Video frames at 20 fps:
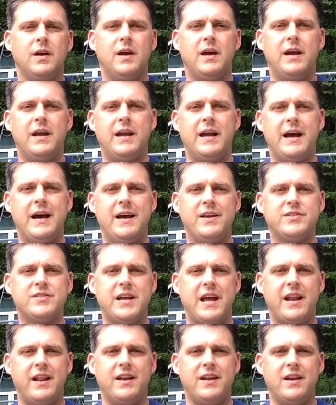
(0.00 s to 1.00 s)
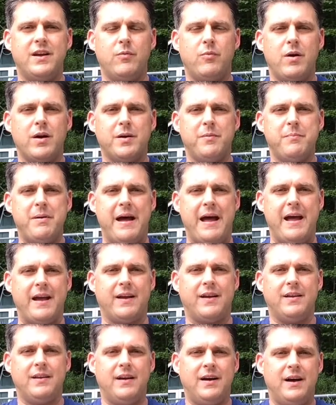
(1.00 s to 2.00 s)
Hey guys, Shannon here. Welcome
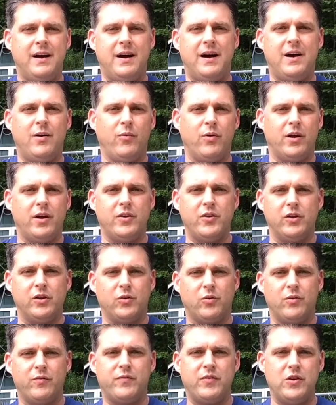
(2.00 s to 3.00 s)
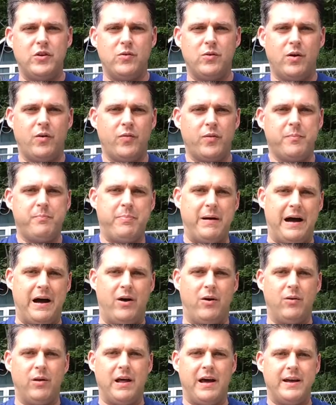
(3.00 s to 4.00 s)
back. We're going to do a little review on the
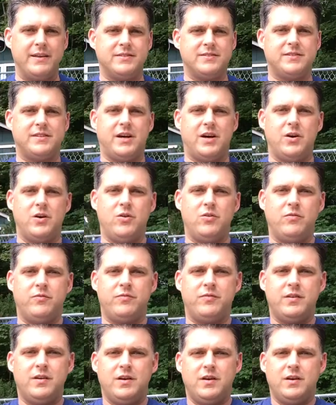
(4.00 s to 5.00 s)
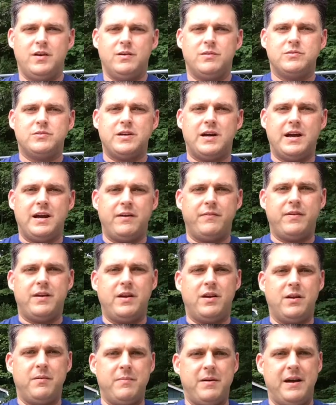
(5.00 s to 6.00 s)
Biolite stove, which I have
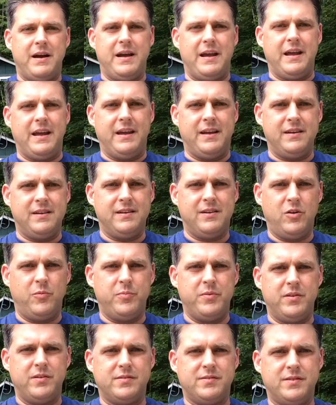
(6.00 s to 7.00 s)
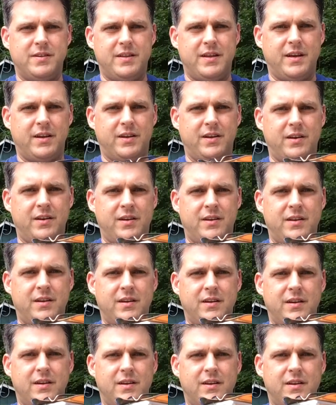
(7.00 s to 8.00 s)
here in my hand. Hope you can see that good.
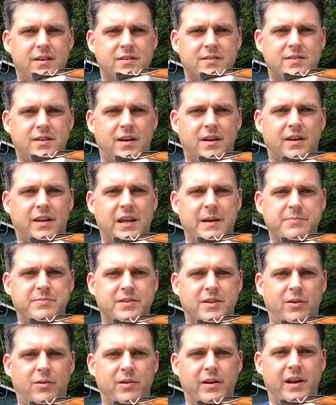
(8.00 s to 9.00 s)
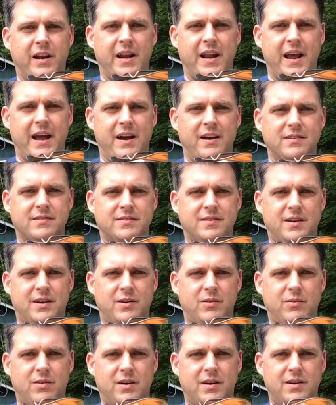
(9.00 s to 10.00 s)
Sun keeps going in and out,
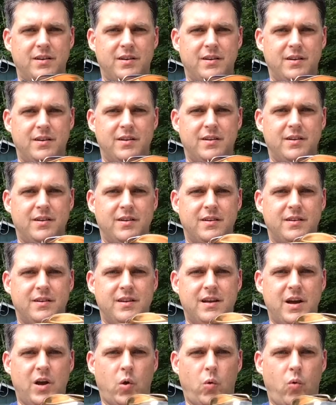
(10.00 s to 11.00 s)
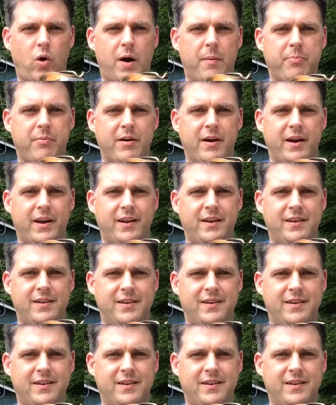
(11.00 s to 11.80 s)
so not cooperating.